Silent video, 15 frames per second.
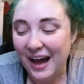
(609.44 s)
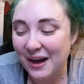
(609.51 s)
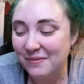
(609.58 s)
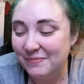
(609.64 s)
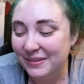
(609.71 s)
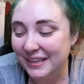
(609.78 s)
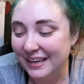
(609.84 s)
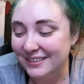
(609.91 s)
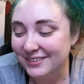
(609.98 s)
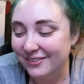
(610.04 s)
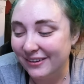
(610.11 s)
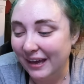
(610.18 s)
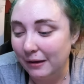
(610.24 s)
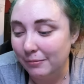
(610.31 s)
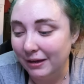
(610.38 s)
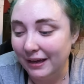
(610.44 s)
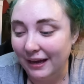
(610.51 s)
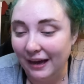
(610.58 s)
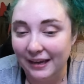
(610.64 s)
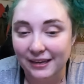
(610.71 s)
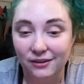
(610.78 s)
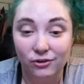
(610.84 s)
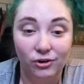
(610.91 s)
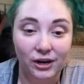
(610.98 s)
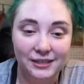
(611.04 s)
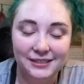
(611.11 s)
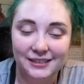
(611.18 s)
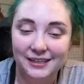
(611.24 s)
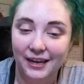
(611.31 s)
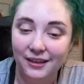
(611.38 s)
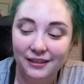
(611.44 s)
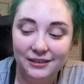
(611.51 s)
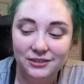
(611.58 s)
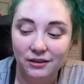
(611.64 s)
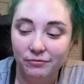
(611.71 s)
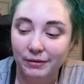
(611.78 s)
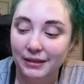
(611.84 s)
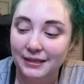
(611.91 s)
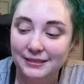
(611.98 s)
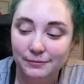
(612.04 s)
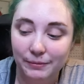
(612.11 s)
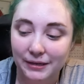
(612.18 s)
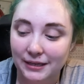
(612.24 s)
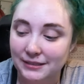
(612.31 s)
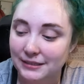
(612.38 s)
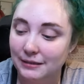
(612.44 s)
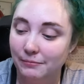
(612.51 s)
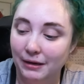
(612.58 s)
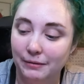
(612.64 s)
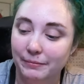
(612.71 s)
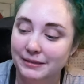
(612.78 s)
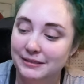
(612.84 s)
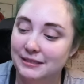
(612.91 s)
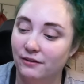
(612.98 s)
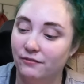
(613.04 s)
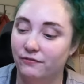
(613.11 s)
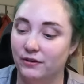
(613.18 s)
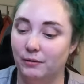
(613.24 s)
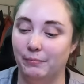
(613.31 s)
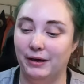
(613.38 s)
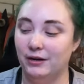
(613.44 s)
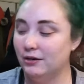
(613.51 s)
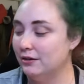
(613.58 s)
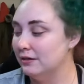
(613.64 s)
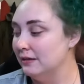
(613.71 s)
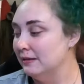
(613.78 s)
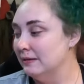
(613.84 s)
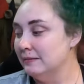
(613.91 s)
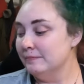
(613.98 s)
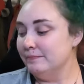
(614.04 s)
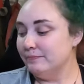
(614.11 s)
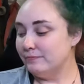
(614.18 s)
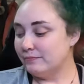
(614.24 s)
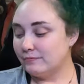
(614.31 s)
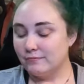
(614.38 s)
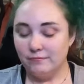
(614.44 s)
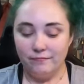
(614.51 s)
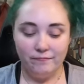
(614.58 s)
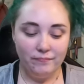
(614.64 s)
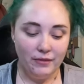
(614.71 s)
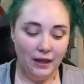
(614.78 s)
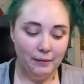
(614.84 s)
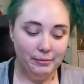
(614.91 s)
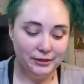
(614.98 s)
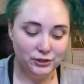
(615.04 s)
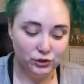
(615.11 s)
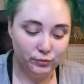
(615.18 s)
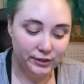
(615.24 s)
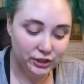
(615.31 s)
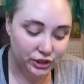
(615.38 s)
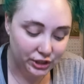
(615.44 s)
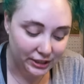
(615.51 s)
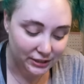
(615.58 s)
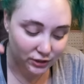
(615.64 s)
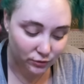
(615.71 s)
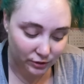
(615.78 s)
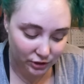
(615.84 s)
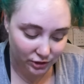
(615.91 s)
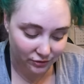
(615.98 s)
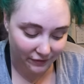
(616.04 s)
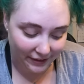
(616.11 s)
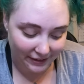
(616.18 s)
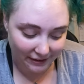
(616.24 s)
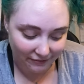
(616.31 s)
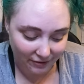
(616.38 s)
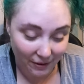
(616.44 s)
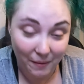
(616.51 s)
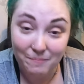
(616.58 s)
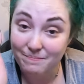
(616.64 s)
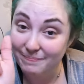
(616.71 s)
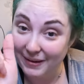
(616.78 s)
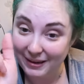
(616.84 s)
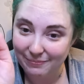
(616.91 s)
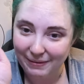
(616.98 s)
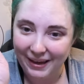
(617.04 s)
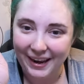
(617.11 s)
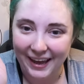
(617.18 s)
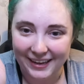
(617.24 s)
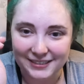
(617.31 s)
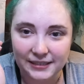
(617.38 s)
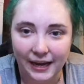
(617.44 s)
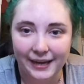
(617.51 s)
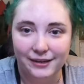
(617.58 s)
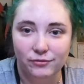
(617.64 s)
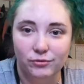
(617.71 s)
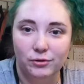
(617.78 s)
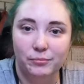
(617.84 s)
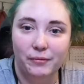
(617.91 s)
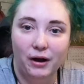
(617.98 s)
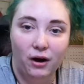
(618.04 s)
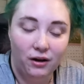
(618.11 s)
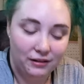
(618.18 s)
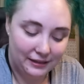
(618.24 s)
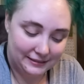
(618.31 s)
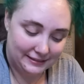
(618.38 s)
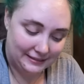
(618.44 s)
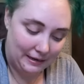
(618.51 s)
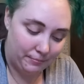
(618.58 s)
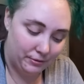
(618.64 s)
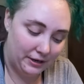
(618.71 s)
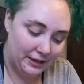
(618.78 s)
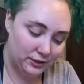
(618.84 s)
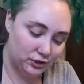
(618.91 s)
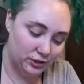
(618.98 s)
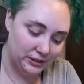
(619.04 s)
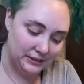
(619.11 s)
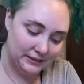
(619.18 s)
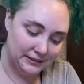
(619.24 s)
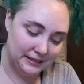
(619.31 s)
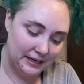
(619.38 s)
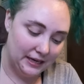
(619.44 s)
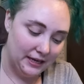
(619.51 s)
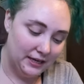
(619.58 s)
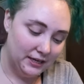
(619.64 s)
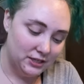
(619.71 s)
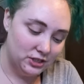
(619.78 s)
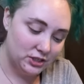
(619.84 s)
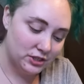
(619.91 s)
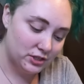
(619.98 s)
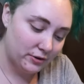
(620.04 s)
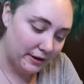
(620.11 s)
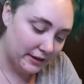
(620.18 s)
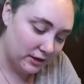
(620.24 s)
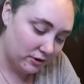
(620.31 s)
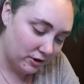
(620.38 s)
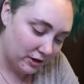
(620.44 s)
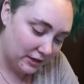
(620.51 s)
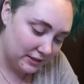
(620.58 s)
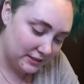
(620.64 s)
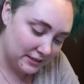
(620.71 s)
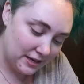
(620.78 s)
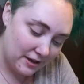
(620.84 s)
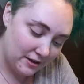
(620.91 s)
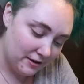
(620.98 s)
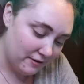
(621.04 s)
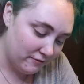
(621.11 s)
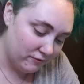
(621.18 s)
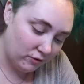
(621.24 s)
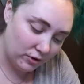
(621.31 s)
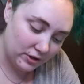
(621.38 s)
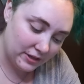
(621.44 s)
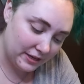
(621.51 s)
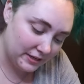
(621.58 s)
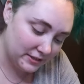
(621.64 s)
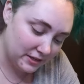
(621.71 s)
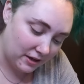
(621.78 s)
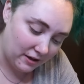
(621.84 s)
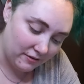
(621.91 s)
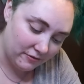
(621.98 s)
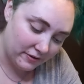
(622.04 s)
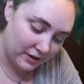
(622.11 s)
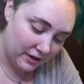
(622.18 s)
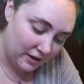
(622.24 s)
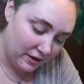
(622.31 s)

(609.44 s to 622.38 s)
But that is okay. But yeah, I can cross a ton of things off my list because to make myself feel better, I put switch sheet, switch duvet cover, make bed, and tidy room all as separate entries just so I could cross 4 things off